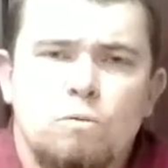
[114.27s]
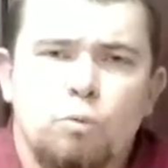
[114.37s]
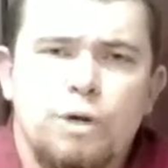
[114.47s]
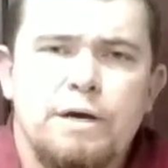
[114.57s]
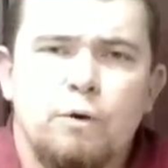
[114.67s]

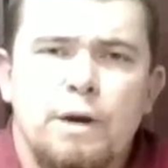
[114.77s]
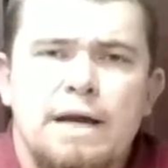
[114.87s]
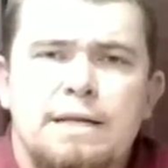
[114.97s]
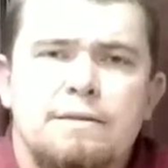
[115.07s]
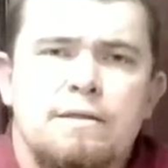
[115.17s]

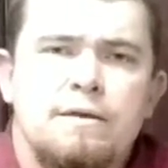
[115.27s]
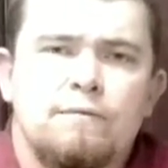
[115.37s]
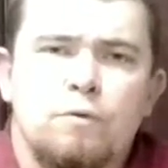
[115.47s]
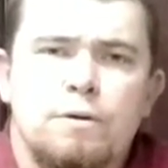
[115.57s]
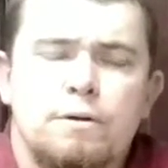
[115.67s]
reiterated the
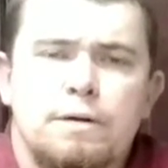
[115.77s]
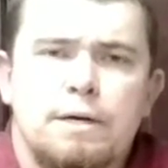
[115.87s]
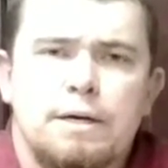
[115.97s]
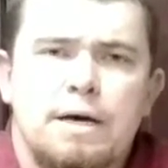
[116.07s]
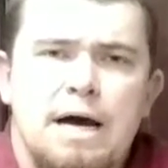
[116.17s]
different
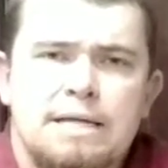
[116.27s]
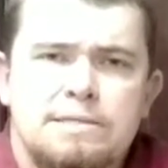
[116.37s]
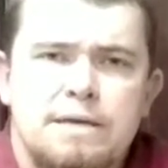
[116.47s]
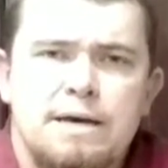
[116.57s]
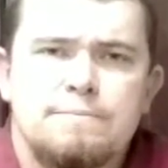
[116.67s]

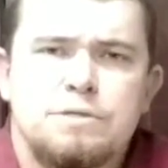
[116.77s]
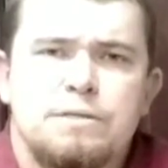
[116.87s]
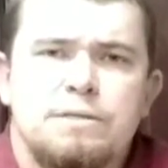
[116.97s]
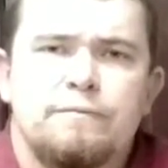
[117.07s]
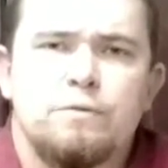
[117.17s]
concepts and
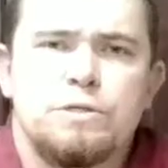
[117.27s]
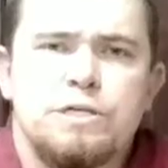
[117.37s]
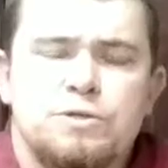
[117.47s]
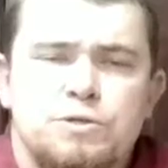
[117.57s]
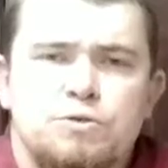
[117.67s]
the different
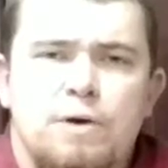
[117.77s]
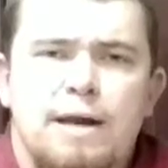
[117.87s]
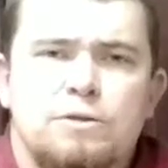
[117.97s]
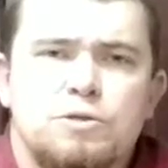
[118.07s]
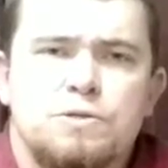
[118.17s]
teaching
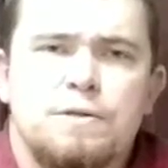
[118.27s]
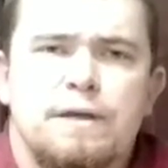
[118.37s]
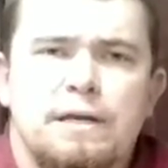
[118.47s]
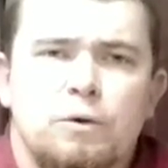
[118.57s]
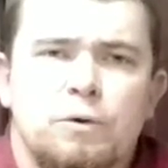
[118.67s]
strategies that
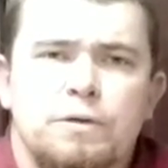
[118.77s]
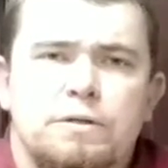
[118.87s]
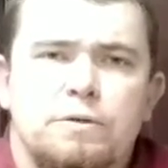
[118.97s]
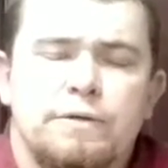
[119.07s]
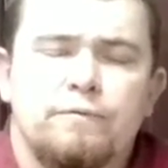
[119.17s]
they learned at
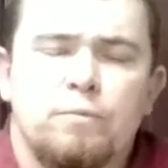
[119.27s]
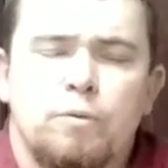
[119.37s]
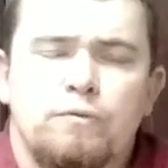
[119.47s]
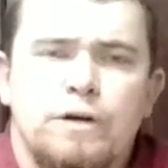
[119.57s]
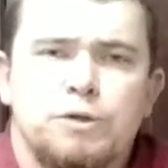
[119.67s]
their different
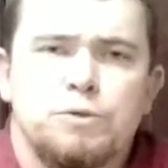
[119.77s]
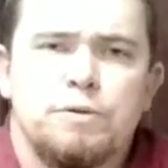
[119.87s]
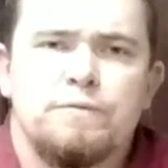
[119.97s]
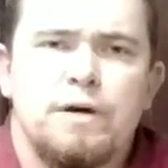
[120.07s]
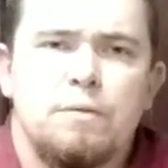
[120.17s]
professional
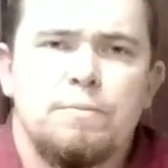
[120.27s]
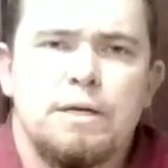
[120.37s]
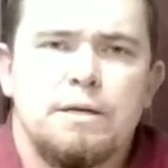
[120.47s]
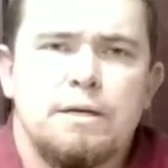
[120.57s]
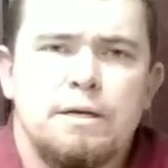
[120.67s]

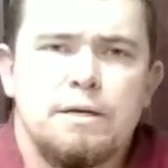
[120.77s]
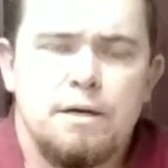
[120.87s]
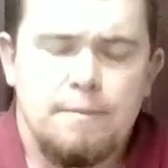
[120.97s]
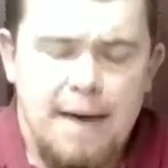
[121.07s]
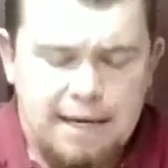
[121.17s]
development
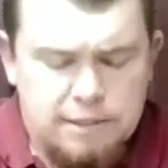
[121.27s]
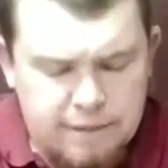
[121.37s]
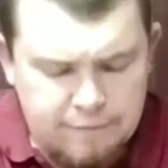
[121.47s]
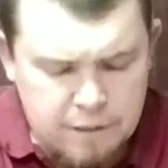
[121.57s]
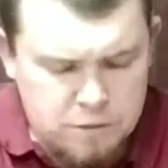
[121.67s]

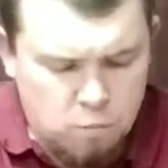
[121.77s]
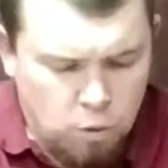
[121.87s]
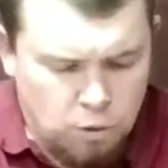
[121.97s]
activities and